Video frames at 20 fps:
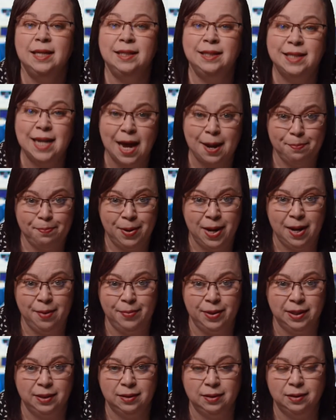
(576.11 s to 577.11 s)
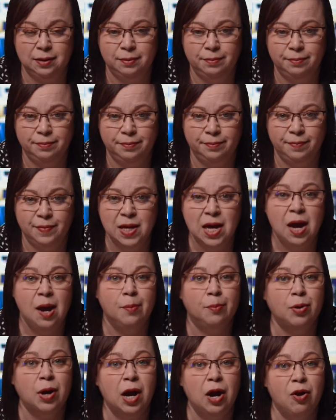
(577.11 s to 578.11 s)
Debt payments.
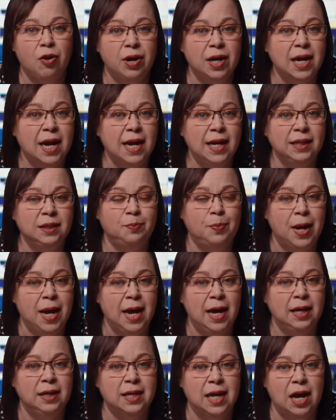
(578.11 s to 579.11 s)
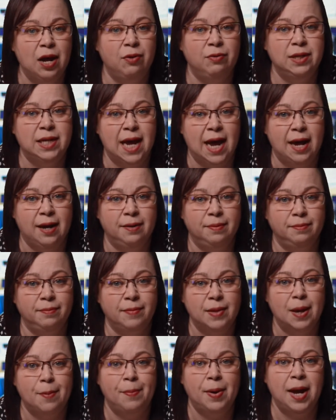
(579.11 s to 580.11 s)
Prioritize paying down debt
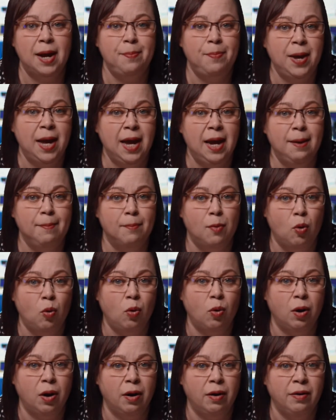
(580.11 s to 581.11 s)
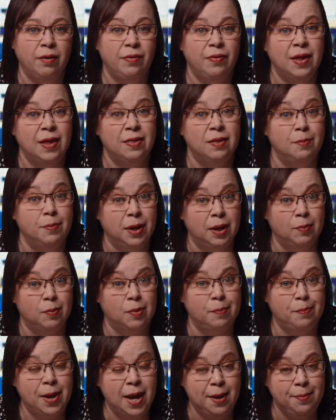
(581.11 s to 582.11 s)
by paying more than the
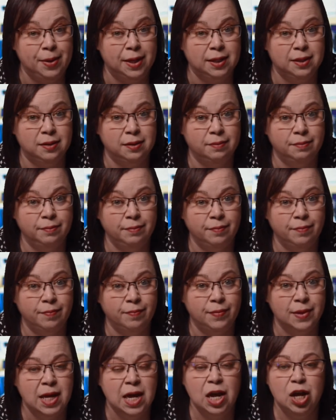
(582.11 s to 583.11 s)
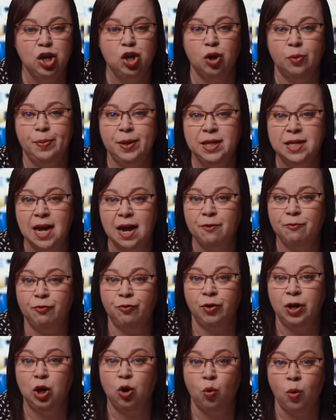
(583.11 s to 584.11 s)
minimum payment. You'll be
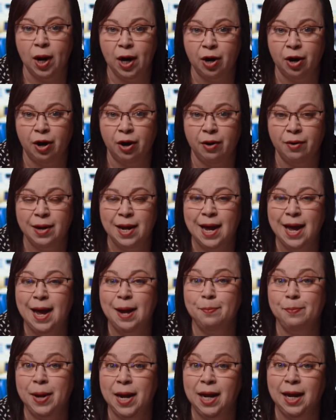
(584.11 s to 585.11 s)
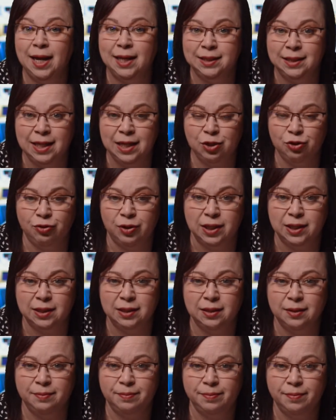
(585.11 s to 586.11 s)
debt-free quicker and pay less
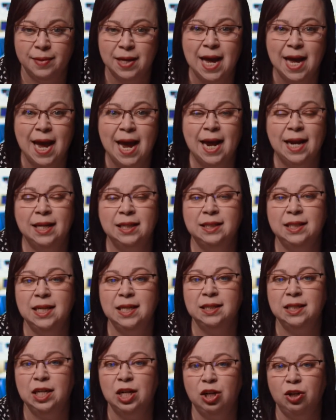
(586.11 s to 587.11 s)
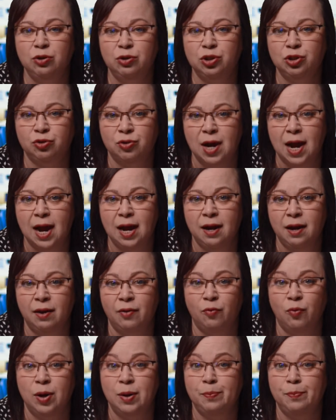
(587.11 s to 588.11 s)
interest. And it's easy to lose track
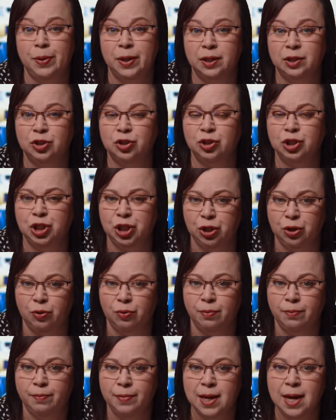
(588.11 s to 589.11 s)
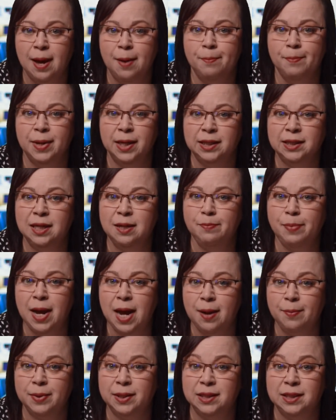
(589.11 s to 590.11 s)
of when bills are due. Missing
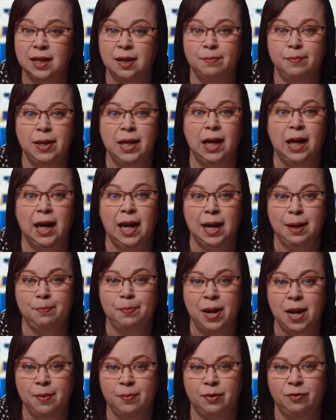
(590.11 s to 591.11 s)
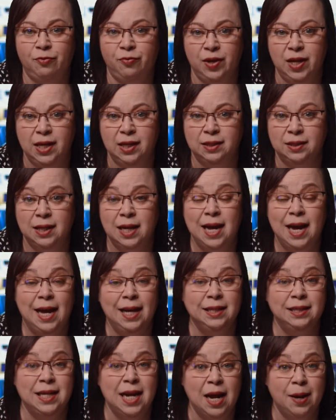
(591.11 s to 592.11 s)
payments can mean late payment fees
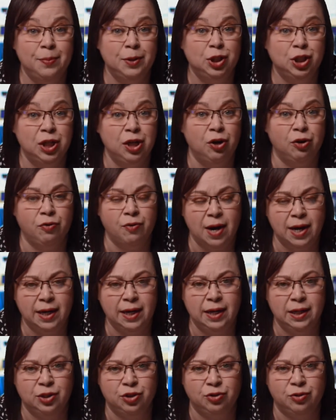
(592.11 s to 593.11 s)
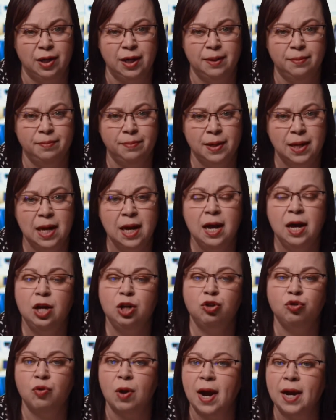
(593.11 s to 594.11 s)
and damaging your credit history.
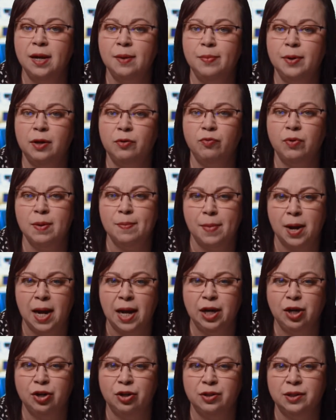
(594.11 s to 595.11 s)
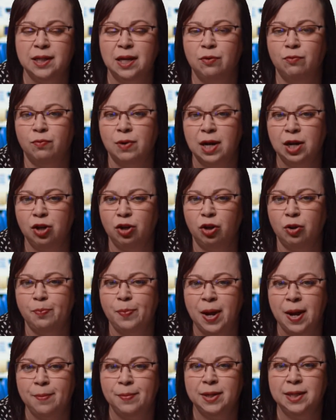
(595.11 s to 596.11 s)
Try to build reminders and regular
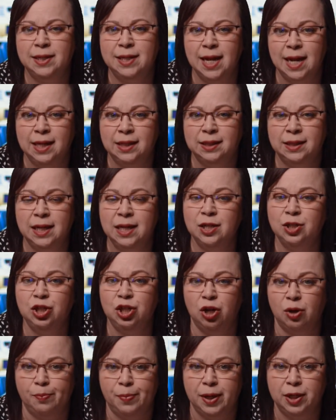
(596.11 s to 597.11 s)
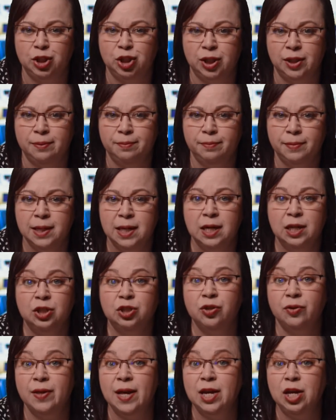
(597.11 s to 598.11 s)
payment dates into your budget
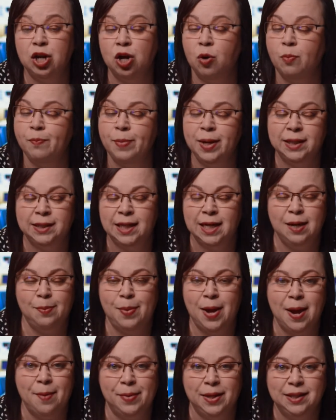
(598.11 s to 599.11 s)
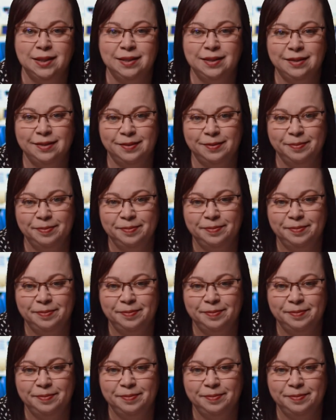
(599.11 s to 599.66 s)
so that you don't miss any payments.